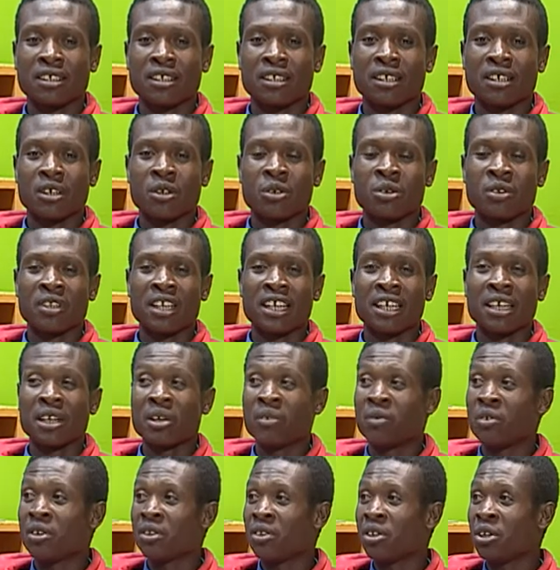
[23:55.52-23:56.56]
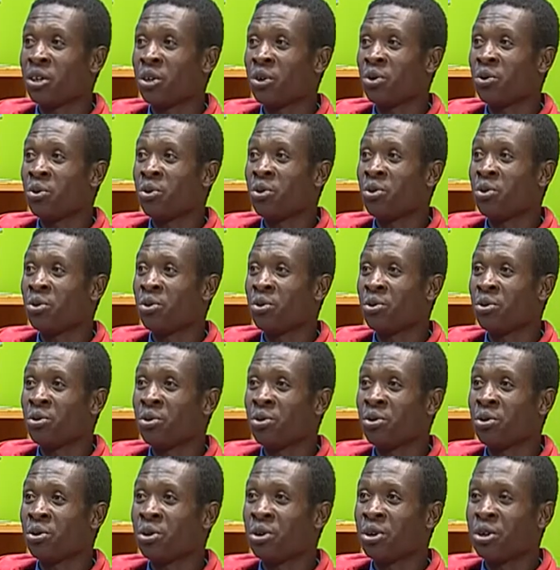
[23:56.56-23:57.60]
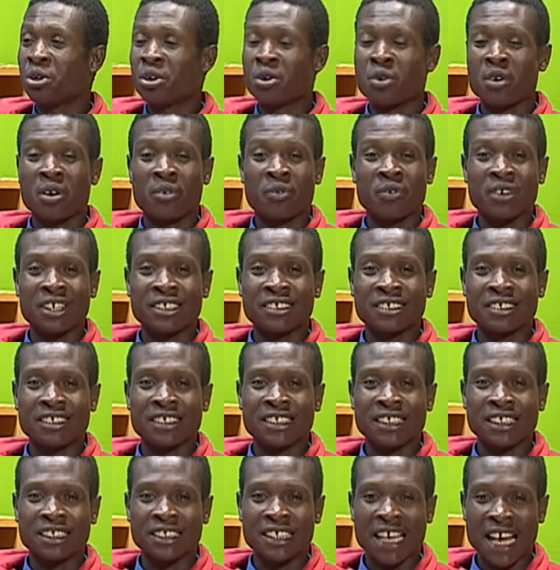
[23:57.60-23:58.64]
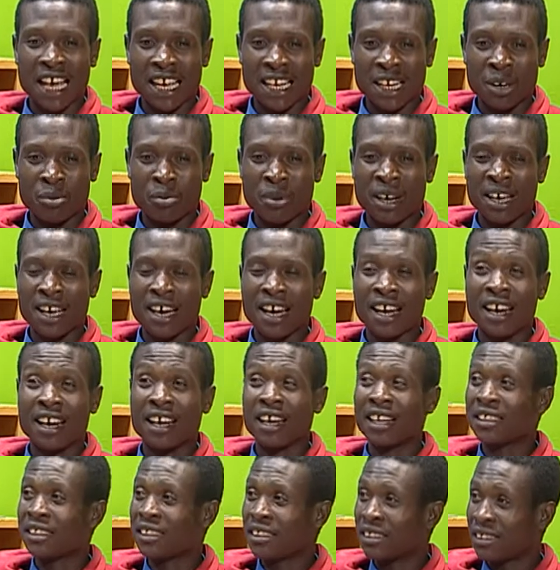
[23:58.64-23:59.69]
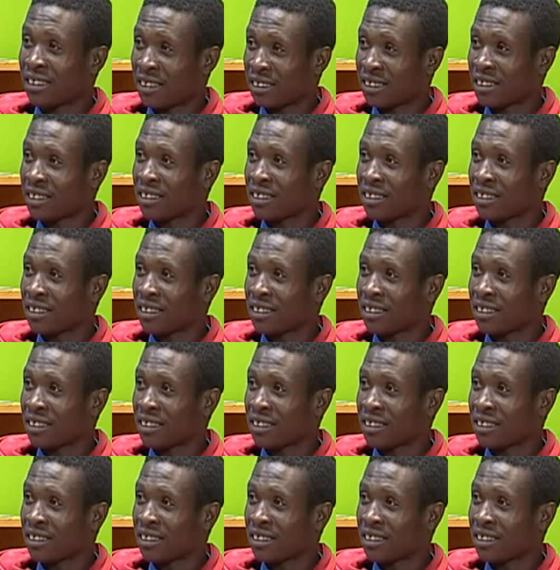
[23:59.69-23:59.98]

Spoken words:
know that everything you do were first designed by an artist.